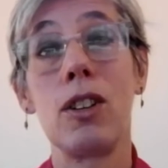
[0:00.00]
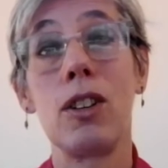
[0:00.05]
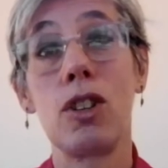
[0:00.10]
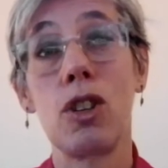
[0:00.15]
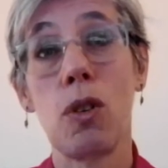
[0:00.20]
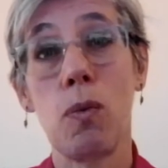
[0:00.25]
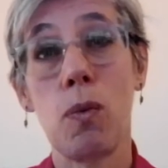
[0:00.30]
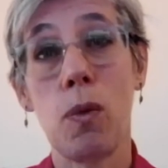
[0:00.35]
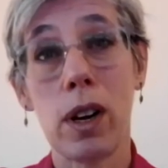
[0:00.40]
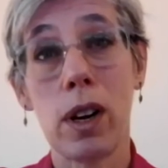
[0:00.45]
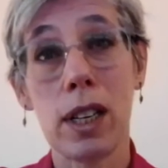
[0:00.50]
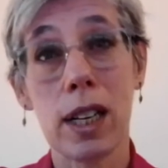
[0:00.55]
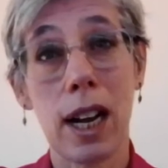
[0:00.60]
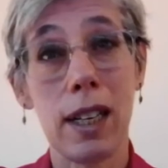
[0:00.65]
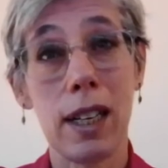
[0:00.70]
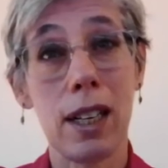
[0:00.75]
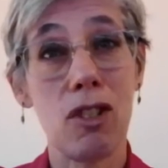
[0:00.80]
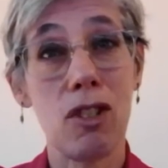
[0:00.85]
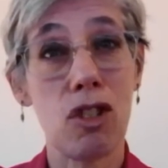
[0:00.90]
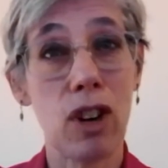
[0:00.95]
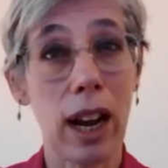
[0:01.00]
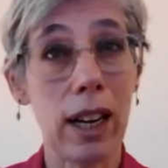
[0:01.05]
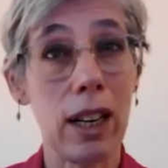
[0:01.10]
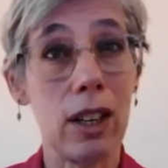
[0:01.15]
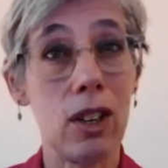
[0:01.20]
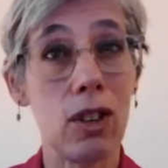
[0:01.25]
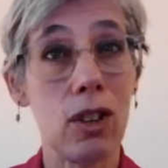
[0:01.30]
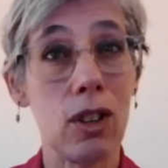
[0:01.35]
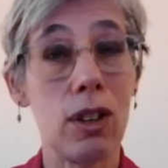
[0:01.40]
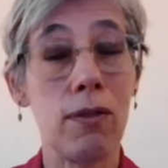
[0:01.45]
So what are the
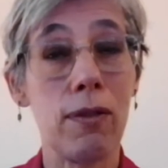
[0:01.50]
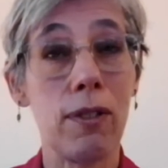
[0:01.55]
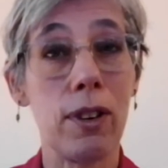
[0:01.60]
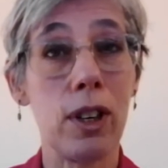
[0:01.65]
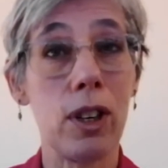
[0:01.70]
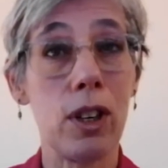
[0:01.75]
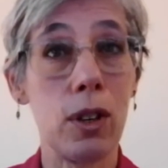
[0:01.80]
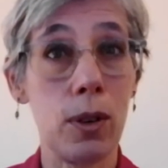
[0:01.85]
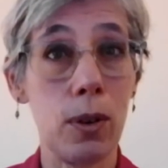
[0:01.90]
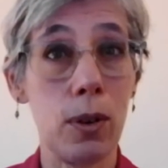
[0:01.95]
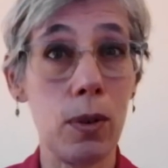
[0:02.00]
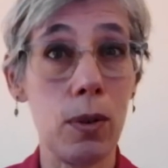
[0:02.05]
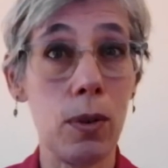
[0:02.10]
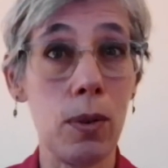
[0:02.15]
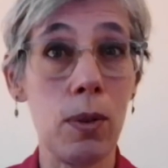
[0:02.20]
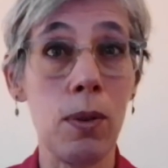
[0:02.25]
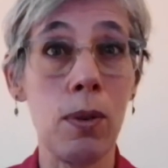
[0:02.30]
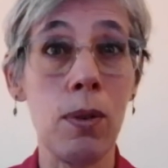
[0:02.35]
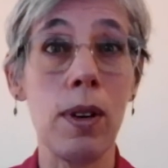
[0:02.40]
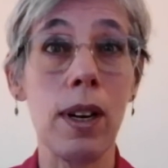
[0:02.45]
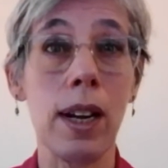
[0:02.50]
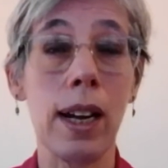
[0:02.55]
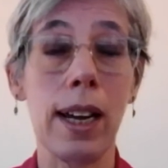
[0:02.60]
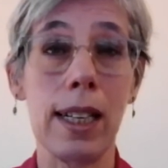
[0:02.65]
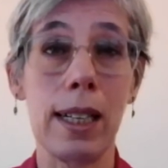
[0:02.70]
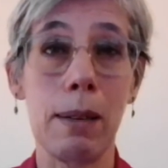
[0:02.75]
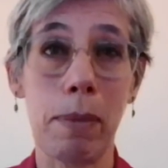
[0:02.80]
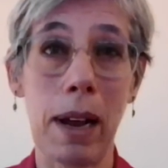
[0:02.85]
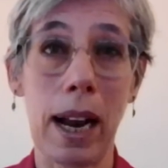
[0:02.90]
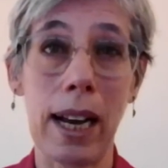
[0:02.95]
challenges for you
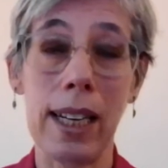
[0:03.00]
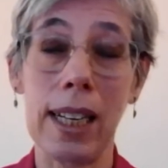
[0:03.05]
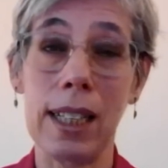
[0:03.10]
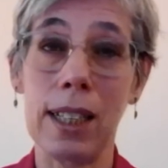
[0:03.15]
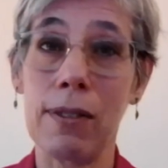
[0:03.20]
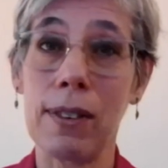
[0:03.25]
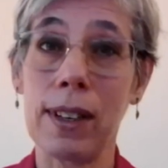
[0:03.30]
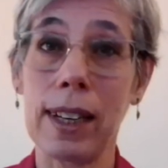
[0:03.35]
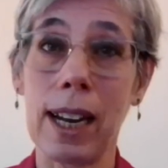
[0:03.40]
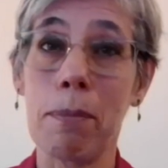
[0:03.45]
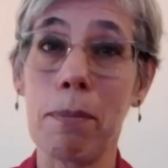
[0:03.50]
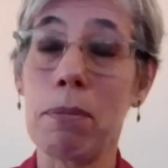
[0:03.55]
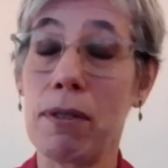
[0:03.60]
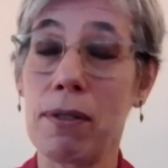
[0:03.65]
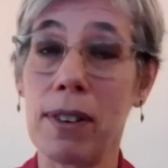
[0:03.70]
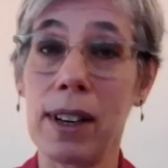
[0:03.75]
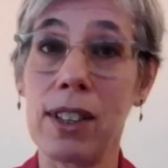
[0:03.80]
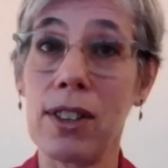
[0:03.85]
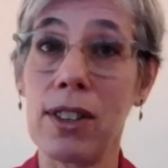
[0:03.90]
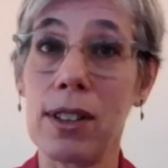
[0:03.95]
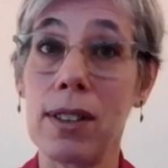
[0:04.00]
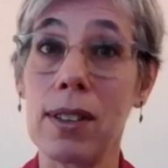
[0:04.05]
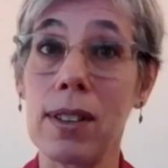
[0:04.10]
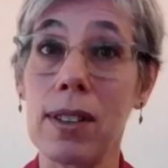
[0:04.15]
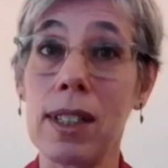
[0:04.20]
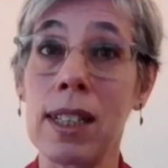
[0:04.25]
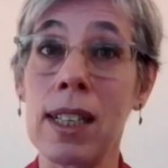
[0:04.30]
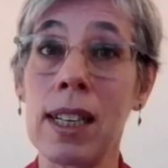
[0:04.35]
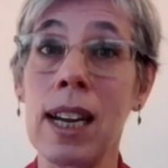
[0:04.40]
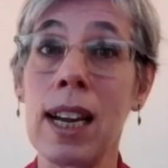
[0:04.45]
as palliative care
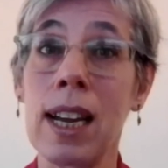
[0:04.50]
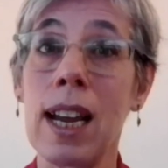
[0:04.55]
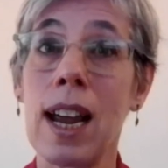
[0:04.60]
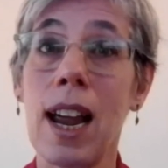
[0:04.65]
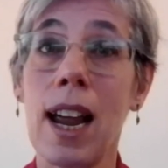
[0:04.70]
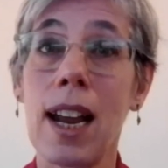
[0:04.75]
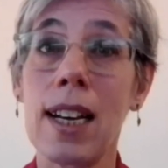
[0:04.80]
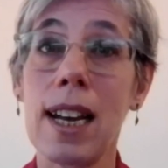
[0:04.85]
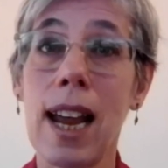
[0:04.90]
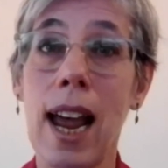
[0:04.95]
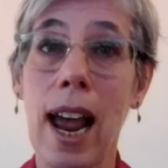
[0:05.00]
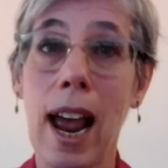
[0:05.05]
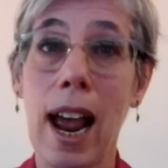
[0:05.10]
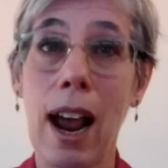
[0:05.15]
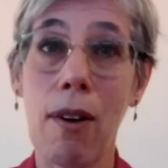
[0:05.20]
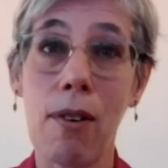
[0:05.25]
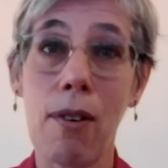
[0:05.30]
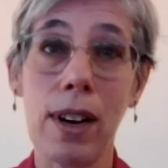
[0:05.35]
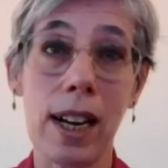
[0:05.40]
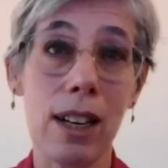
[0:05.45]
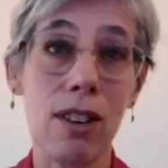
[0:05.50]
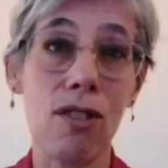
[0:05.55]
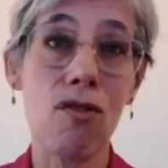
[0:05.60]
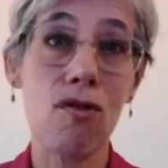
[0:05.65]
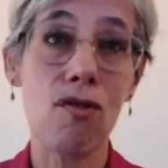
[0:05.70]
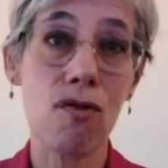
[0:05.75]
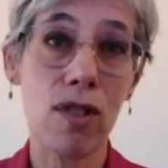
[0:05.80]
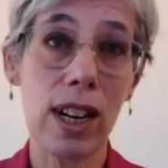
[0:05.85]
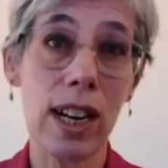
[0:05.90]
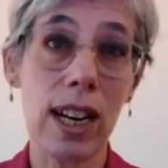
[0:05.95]
professionals? And how can
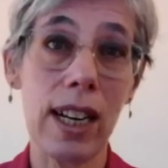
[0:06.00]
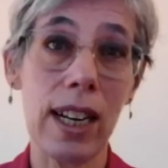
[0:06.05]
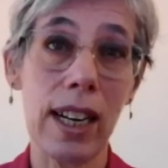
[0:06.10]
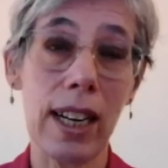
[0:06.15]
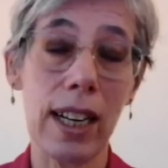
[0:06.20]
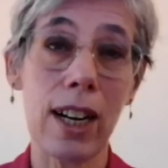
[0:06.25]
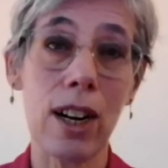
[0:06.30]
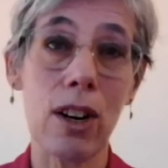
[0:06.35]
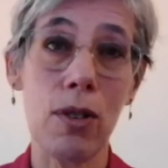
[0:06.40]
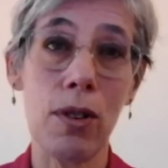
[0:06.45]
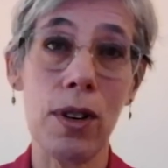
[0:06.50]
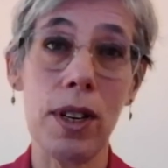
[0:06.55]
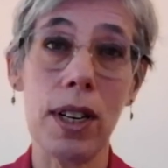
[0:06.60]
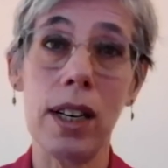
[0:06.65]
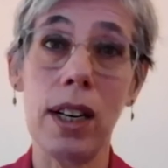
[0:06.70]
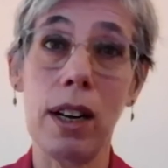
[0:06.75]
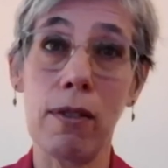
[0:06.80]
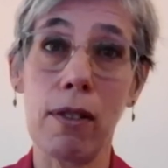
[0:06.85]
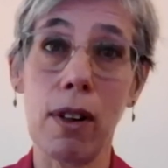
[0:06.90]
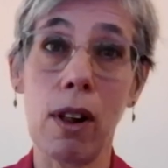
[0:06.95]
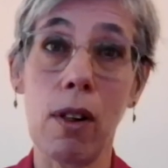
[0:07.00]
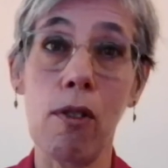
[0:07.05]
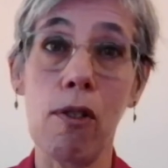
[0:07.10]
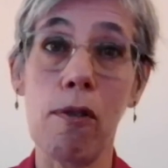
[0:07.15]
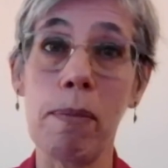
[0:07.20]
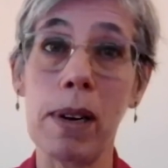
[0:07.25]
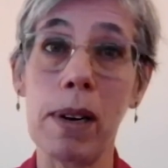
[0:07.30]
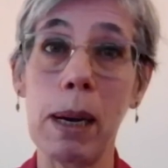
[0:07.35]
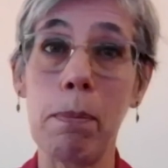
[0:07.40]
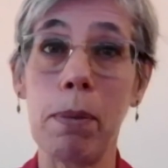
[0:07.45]
you really include and
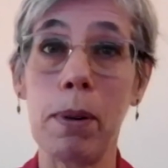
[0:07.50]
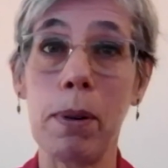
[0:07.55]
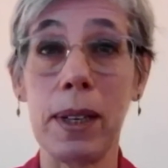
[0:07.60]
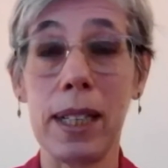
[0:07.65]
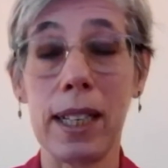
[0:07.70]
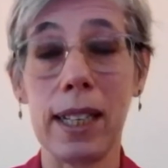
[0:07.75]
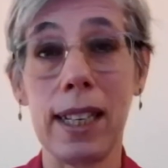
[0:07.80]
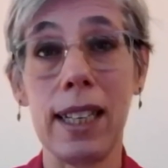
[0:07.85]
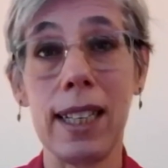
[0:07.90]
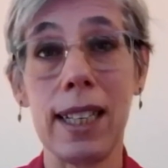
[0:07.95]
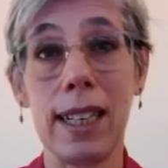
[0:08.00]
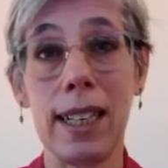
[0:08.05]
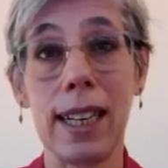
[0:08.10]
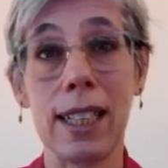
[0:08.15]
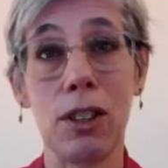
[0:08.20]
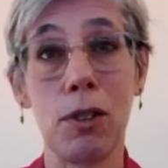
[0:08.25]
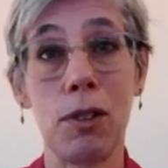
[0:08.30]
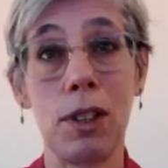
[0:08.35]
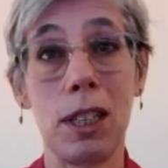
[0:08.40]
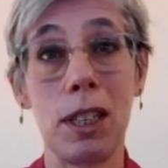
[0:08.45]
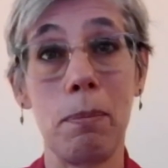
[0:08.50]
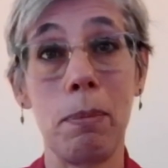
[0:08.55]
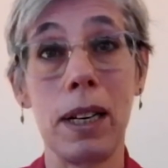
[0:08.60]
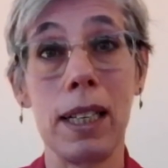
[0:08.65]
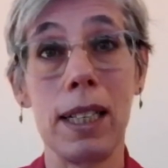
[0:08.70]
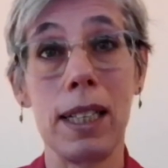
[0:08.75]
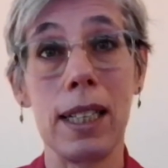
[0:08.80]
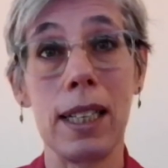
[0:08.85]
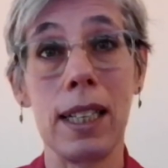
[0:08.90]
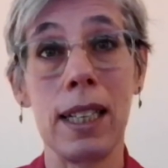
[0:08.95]
involve people with an intellectual
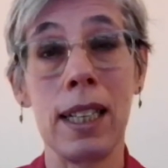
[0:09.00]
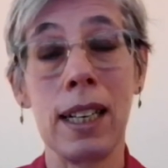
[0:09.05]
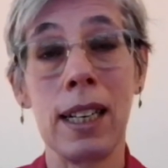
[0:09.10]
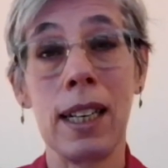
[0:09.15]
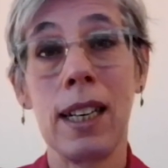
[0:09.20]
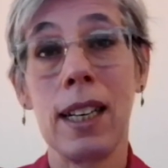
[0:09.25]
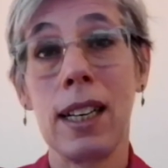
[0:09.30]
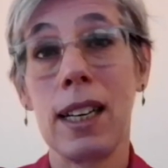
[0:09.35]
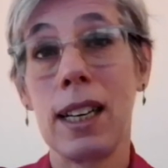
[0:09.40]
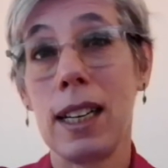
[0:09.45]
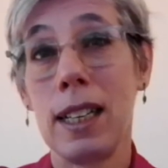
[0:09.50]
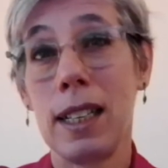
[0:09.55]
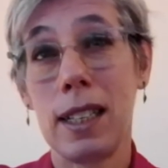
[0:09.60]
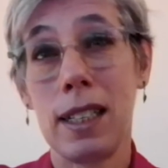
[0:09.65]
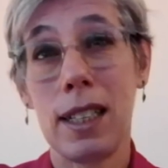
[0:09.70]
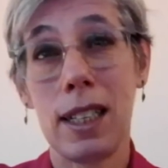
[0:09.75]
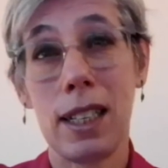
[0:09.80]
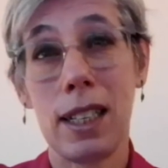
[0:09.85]
disability in the